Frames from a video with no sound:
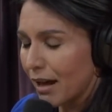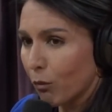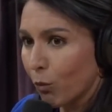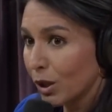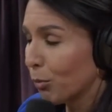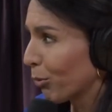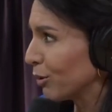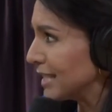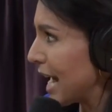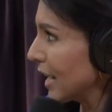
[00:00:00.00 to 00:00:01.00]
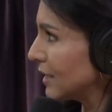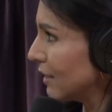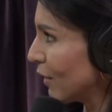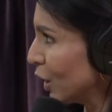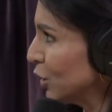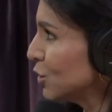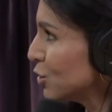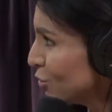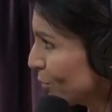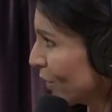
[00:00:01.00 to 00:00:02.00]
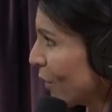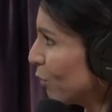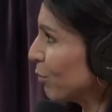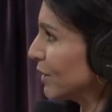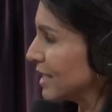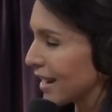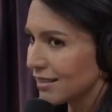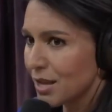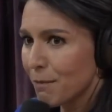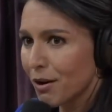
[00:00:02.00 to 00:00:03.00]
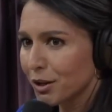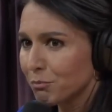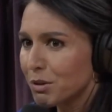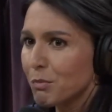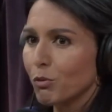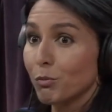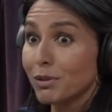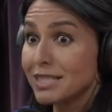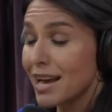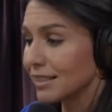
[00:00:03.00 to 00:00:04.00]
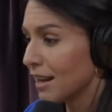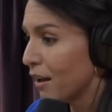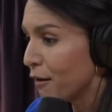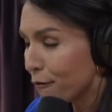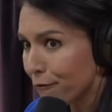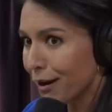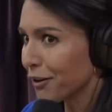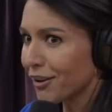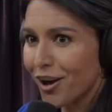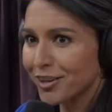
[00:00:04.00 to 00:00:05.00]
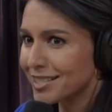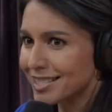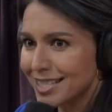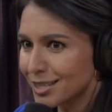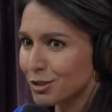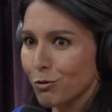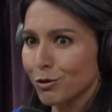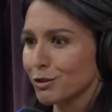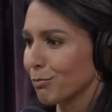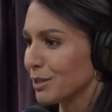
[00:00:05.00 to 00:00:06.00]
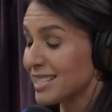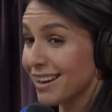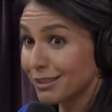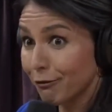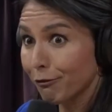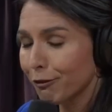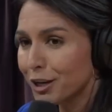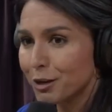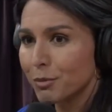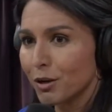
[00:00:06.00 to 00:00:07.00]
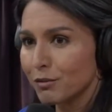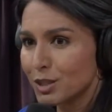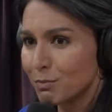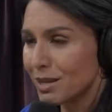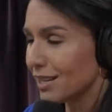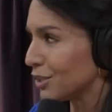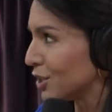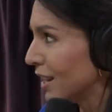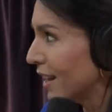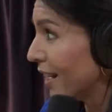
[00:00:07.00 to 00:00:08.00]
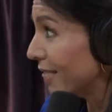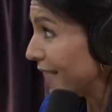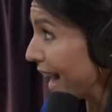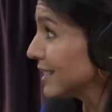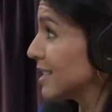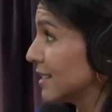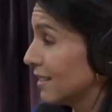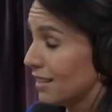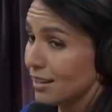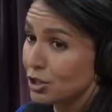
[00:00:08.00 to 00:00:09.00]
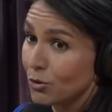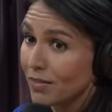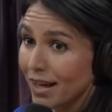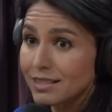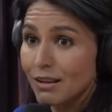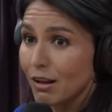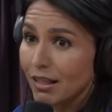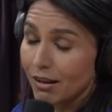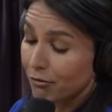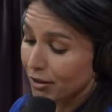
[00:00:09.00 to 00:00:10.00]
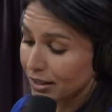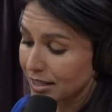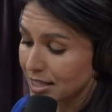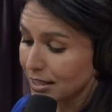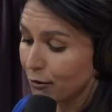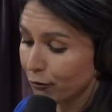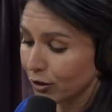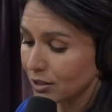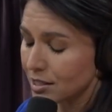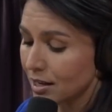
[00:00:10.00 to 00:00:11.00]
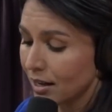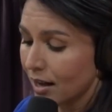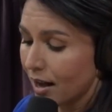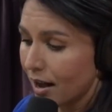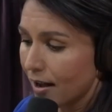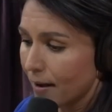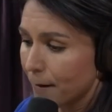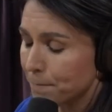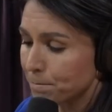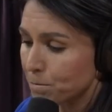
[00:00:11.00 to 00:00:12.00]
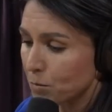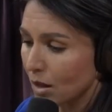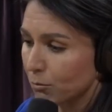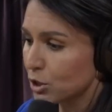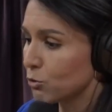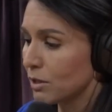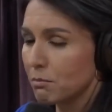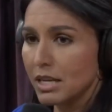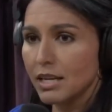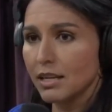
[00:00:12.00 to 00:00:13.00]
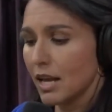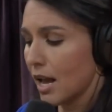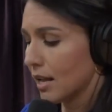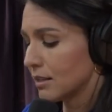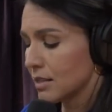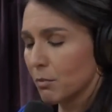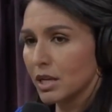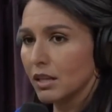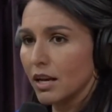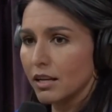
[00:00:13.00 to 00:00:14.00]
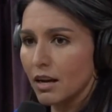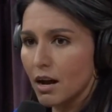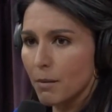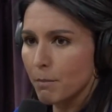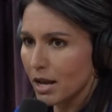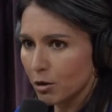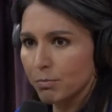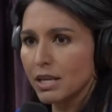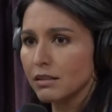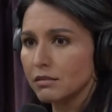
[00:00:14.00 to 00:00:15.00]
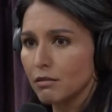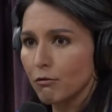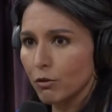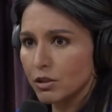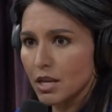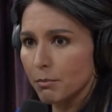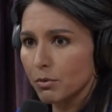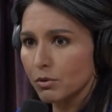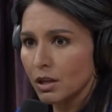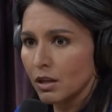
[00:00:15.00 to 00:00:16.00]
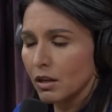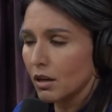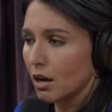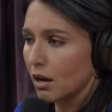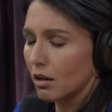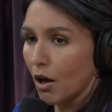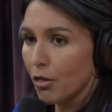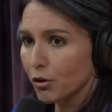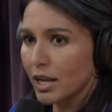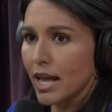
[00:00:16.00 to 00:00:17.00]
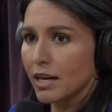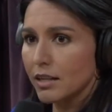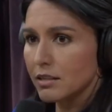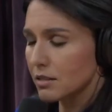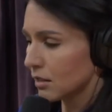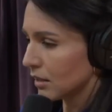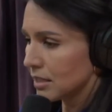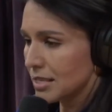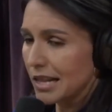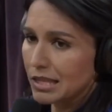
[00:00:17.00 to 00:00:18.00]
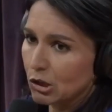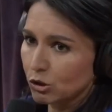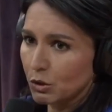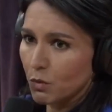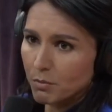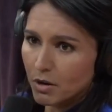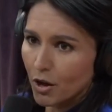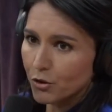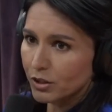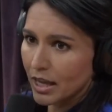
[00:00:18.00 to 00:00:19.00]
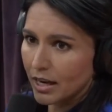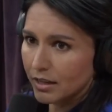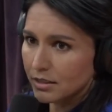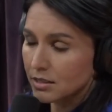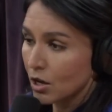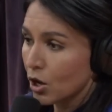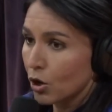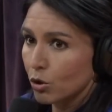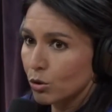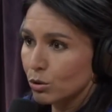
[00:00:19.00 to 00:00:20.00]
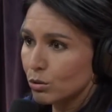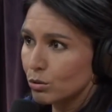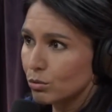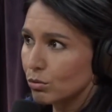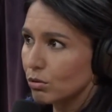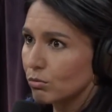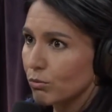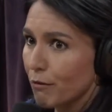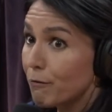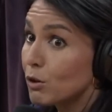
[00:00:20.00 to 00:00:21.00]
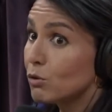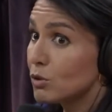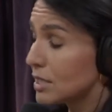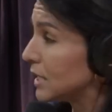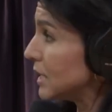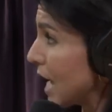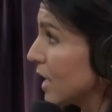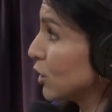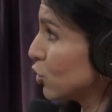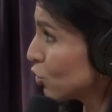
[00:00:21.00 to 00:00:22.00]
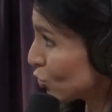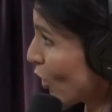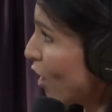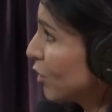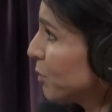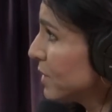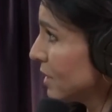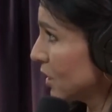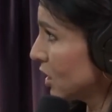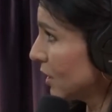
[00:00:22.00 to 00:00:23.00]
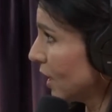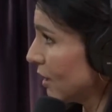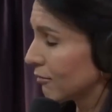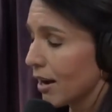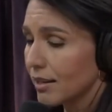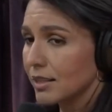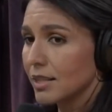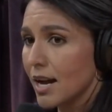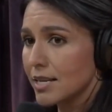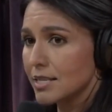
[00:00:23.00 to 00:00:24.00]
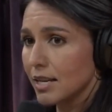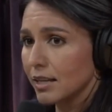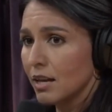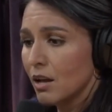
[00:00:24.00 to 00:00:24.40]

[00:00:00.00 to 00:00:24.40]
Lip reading: will protect the consumer, that will protect the American people, will protect fair and honest discourse, protect freedom of speech. That's the issue. And that's, frankly, that's the difference between me and somebody like Mayor Pete, for example. Other candidates, and he's not the only one, but other candidates who refuse to take a strong position in recognizing